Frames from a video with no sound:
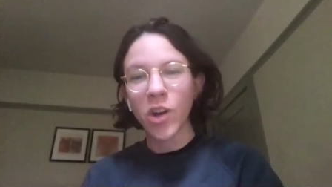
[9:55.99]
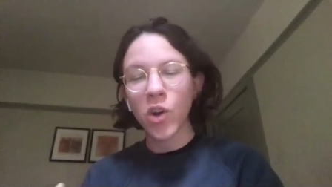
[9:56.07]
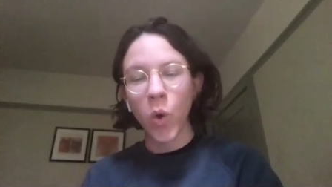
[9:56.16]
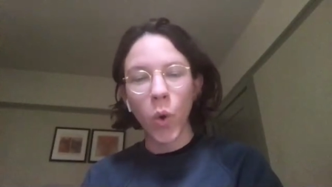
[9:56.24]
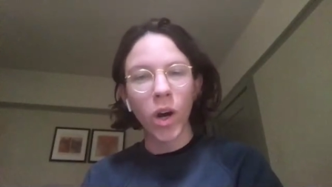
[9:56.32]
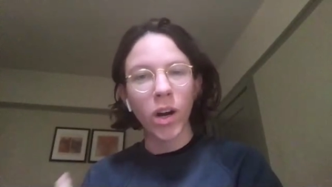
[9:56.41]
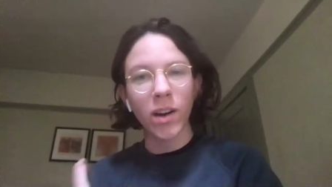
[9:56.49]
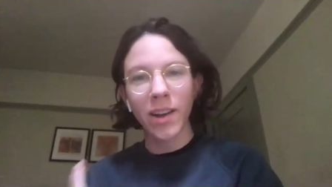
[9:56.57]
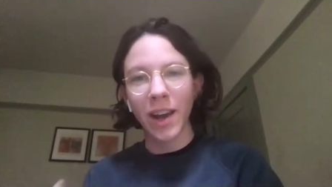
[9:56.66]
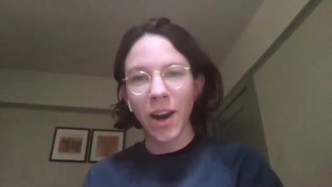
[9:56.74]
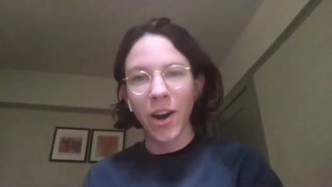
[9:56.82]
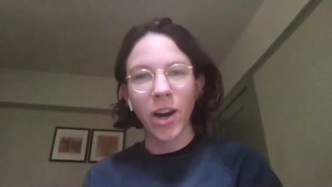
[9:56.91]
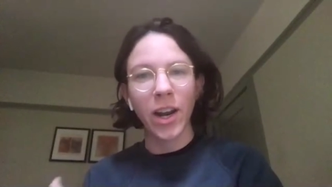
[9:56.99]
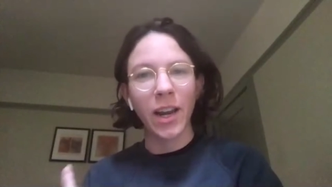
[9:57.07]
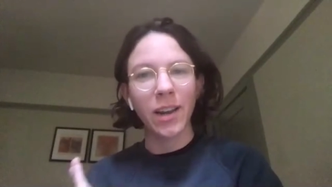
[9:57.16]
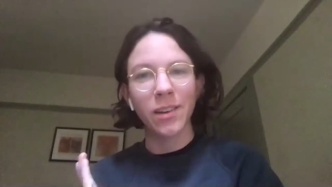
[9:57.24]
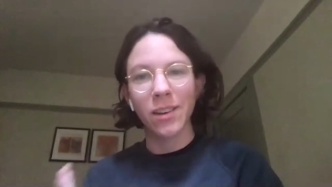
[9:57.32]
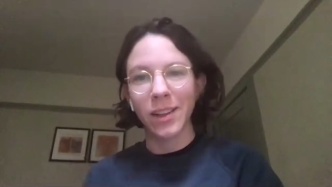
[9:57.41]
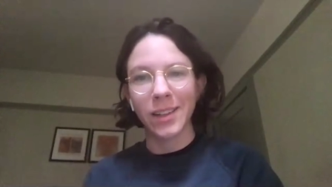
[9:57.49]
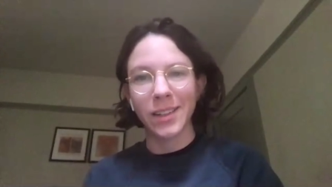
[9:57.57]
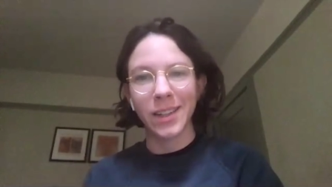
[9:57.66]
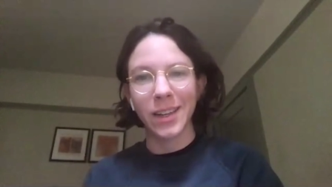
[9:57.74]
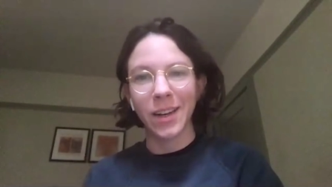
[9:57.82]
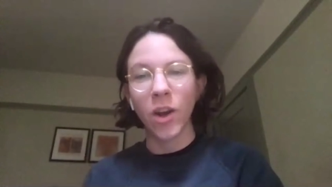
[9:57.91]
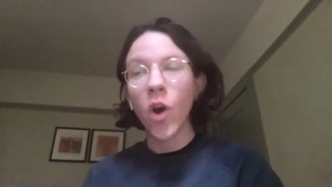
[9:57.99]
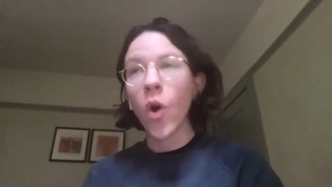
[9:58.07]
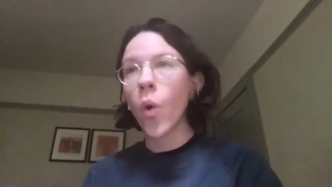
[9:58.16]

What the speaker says: Gore, Kerry, Clinton,